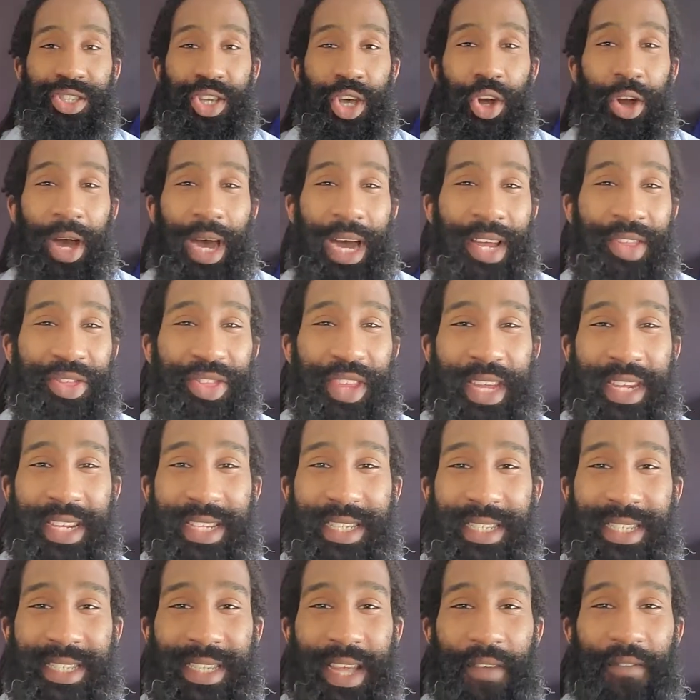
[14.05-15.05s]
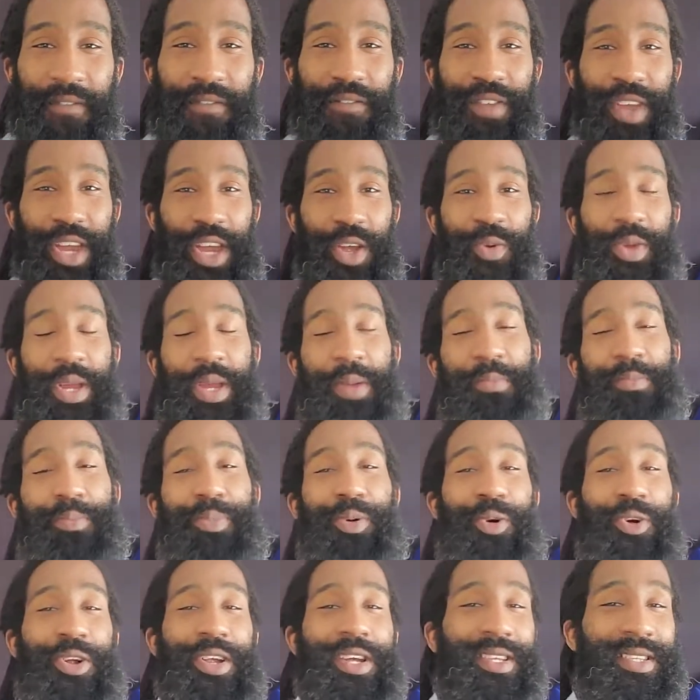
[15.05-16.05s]
So I think this is a very
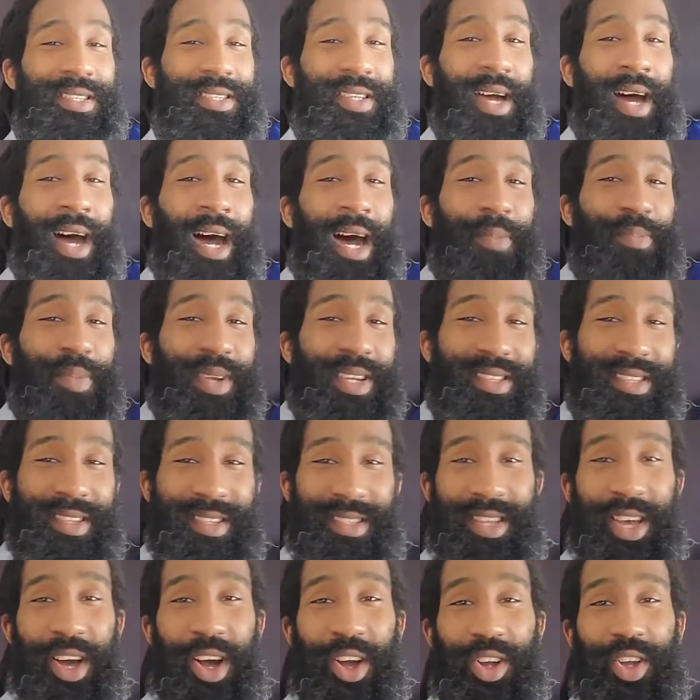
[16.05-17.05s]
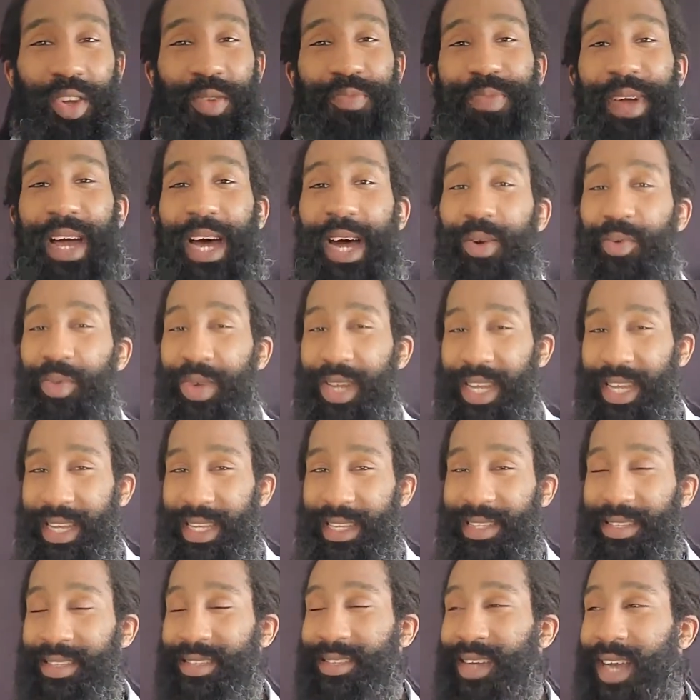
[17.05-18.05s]
important topic to talk about when
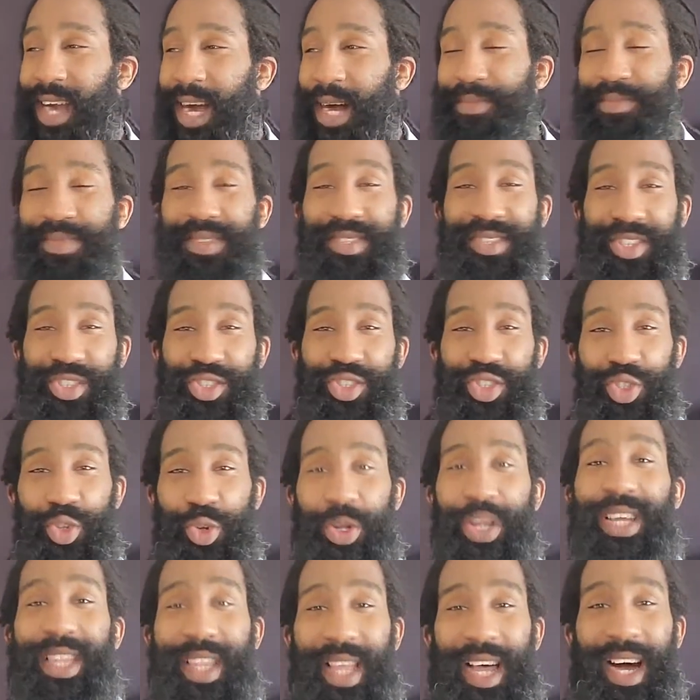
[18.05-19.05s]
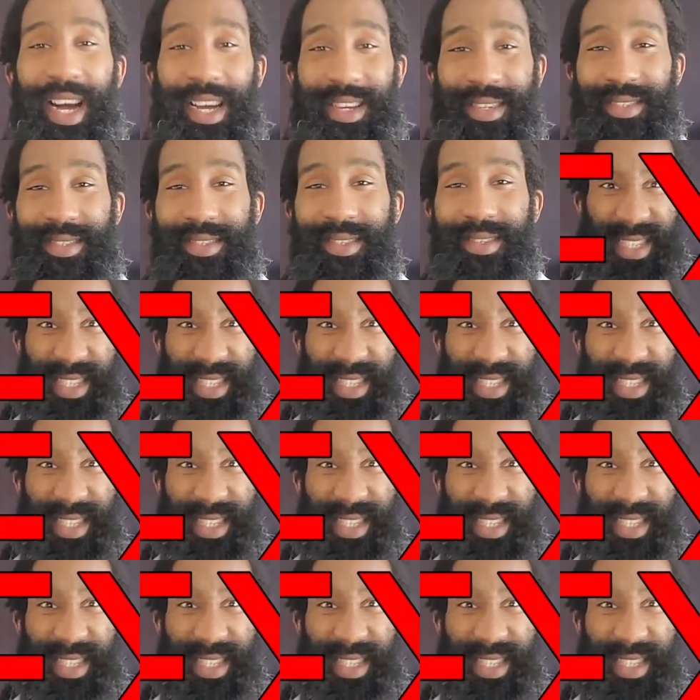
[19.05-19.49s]
it comes to dreadlocks.